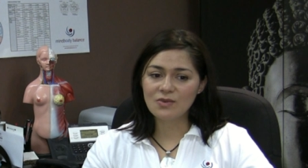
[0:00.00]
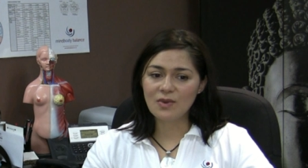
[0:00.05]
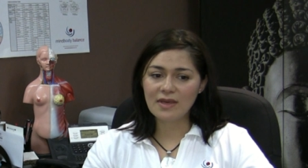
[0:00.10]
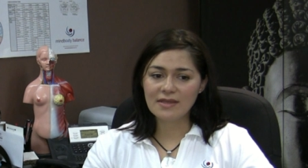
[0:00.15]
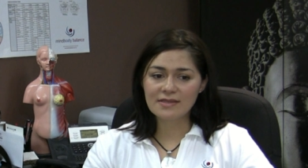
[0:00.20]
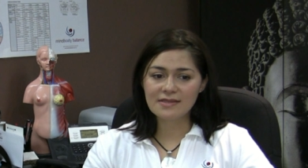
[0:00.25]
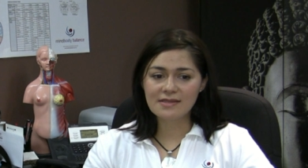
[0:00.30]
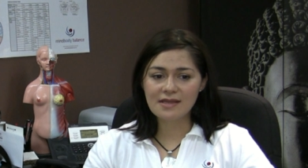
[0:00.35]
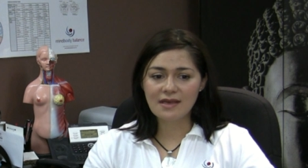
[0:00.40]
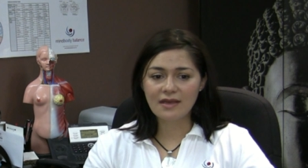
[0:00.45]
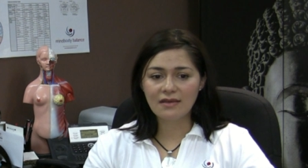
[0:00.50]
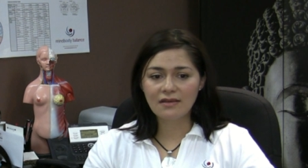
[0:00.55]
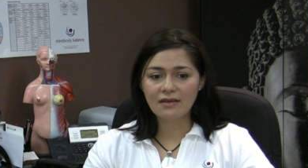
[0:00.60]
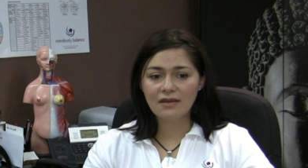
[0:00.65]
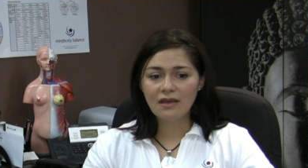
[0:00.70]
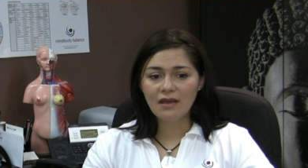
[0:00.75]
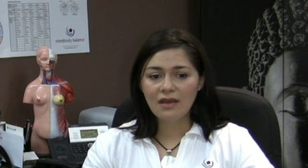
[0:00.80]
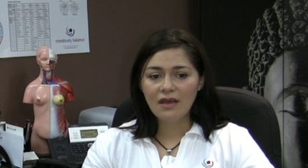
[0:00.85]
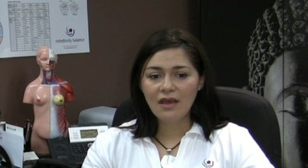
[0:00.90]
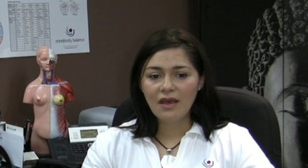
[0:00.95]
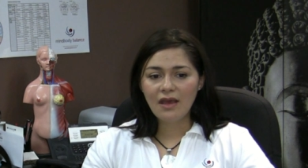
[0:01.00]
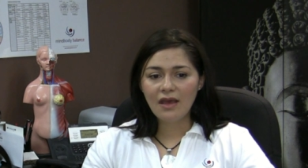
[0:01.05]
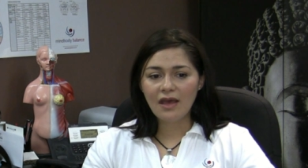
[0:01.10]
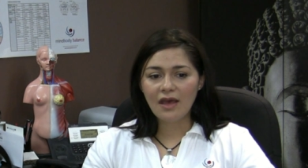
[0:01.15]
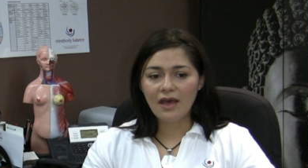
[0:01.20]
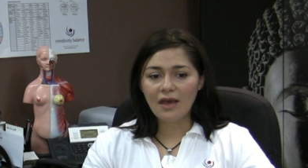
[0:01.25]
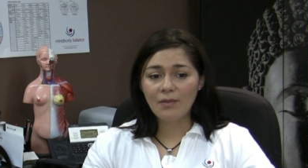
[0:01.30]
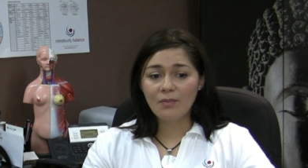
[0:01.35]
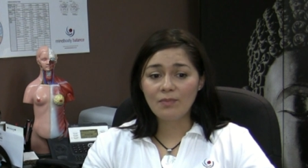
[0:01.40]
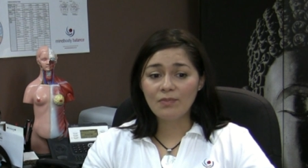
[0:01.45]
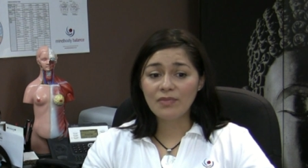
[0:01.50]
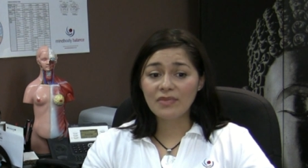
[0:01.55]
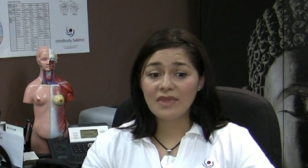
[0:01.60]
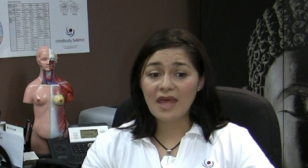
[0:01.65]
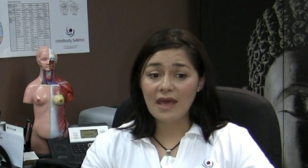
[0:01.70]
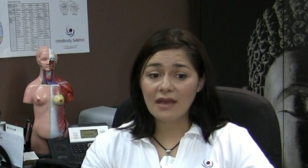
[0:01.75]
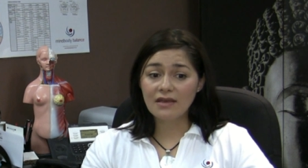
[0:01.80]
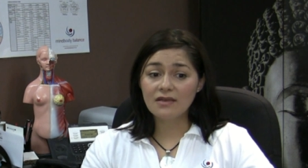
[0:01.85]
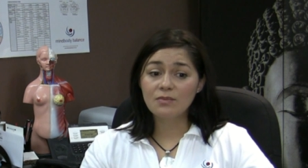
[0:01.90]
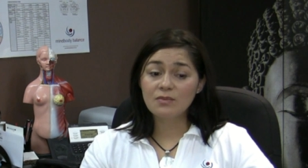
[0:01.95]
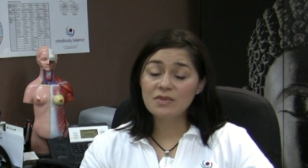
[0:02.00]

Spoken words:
to us that that